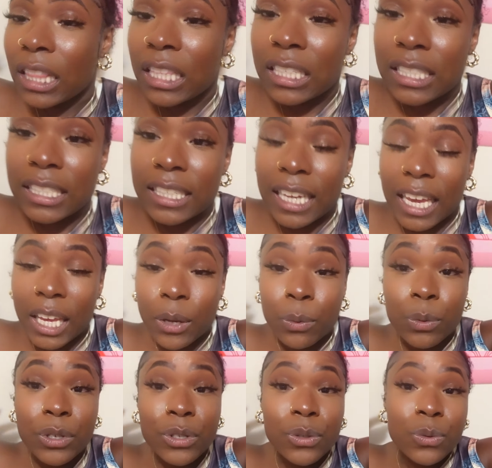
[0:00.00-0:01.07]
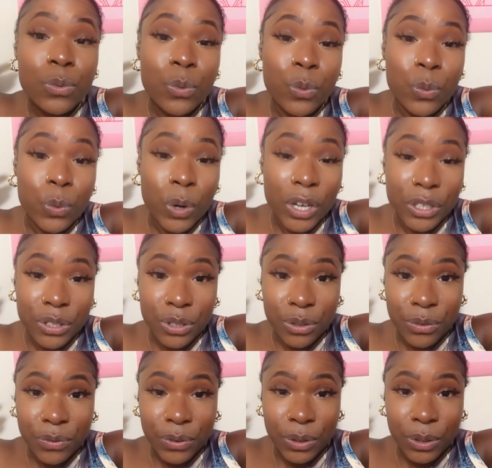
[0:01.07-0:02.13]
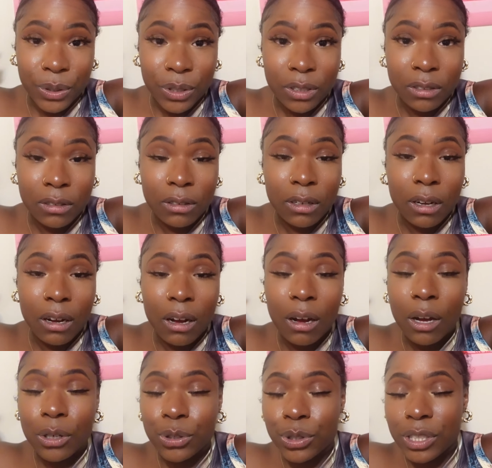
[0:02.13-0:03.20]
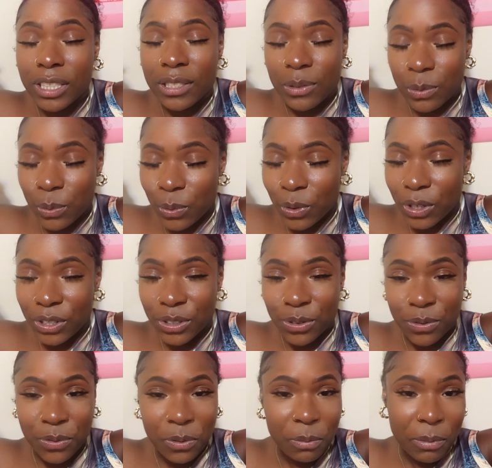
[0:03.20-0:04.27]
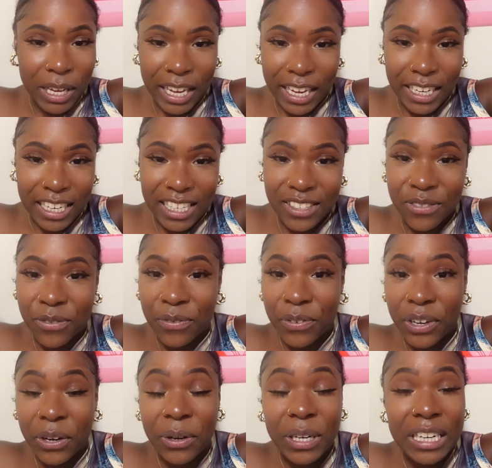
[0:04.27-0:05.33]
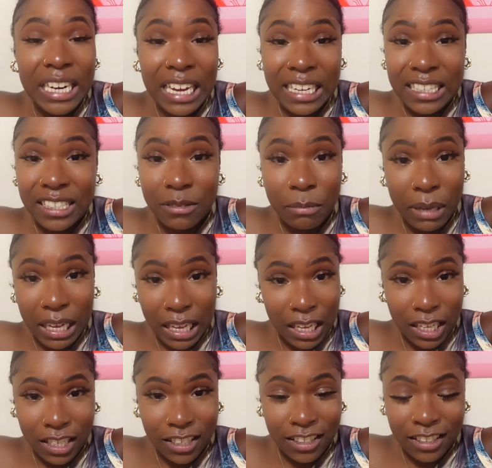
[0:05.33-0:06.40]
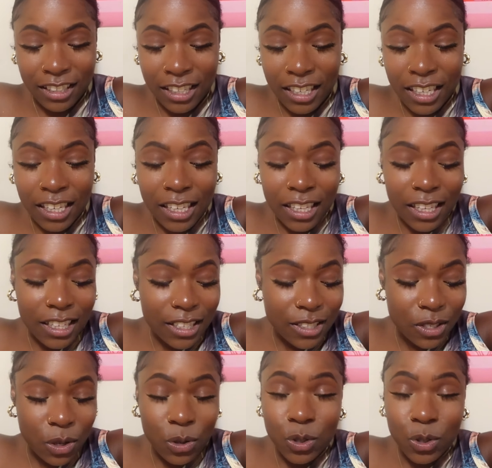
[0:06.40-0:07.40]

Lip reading: The day was wonderful. Audric is a wonderful man. He's a very nice man. So